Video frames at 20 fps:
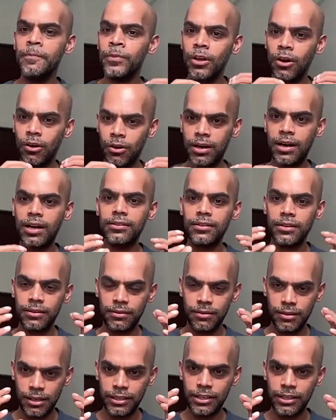or rather,
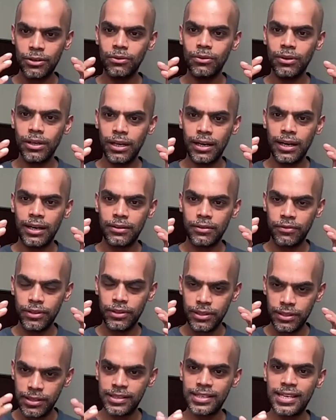with
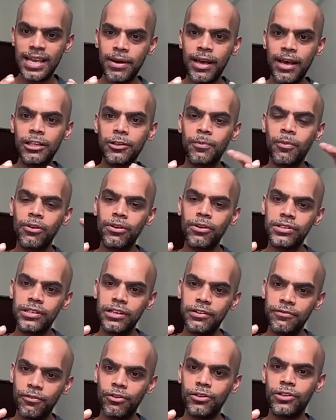the same health
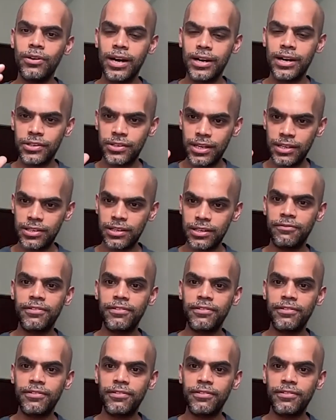policy for the United States and